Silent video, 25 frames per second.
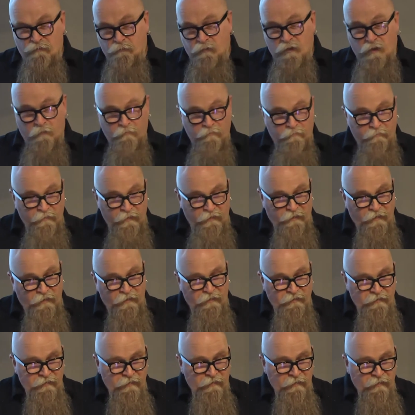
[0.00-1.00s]
probably
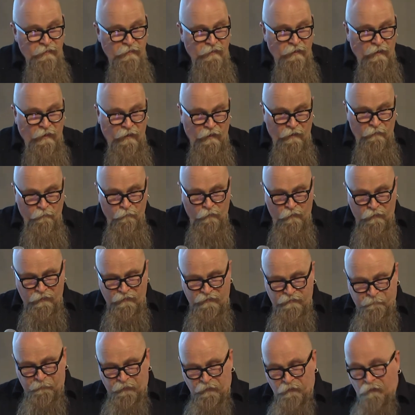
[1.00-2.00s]
does, where
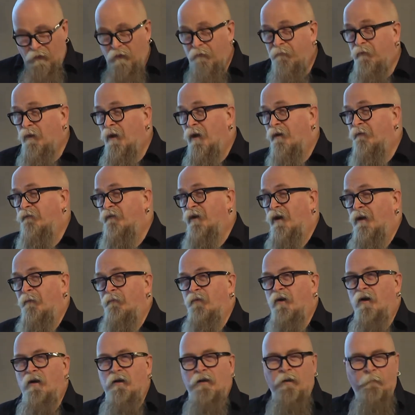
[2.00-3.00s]
I'd spend an awful lot of time
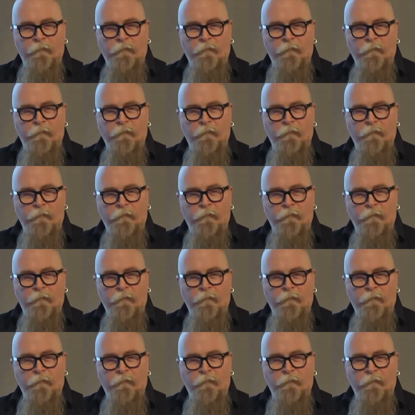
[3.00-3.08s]
talking